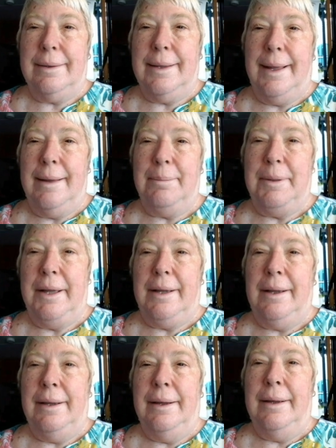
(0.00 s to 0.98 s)
camping
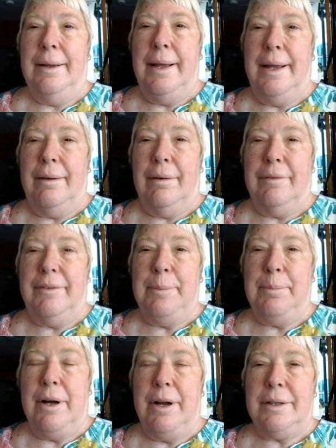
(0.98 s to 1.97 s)
and
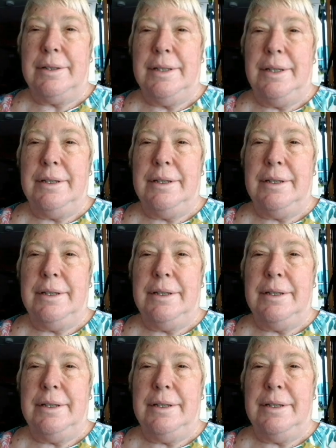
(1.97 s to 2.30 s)
RV parks